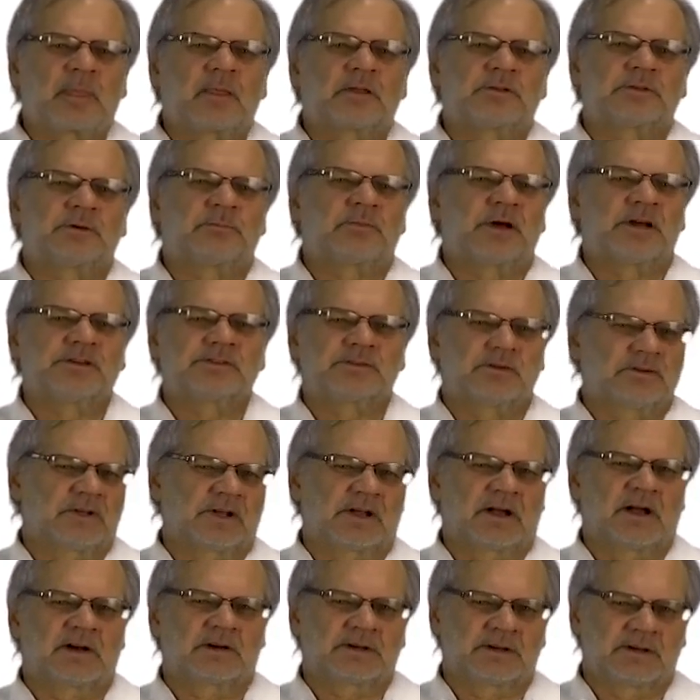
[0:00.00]
So based on the
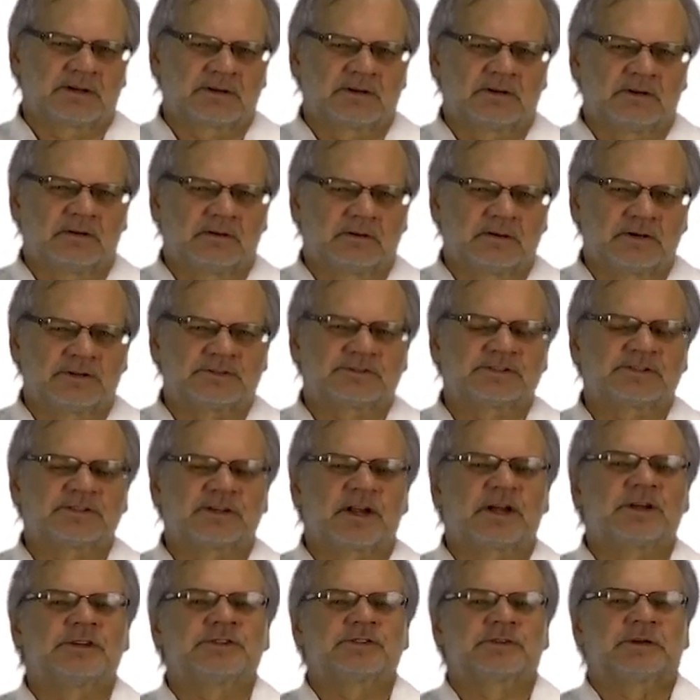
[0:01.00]
current
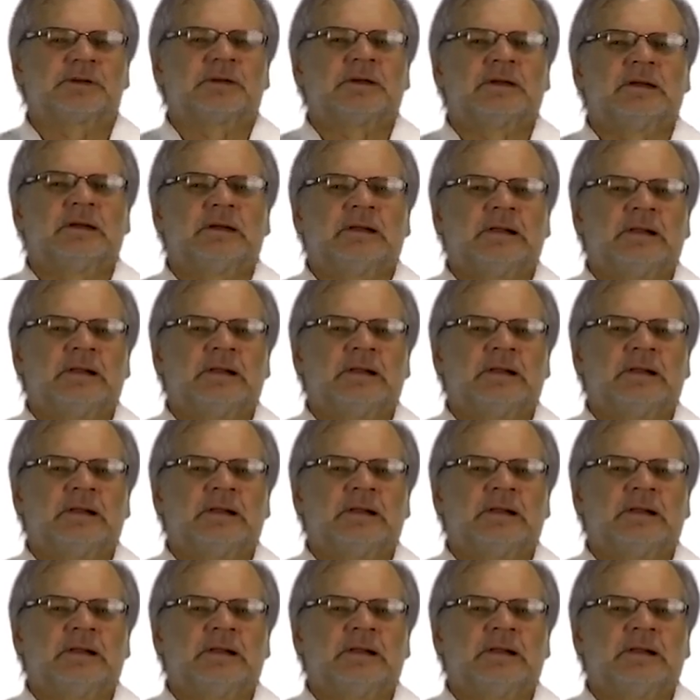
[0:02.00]
legislation,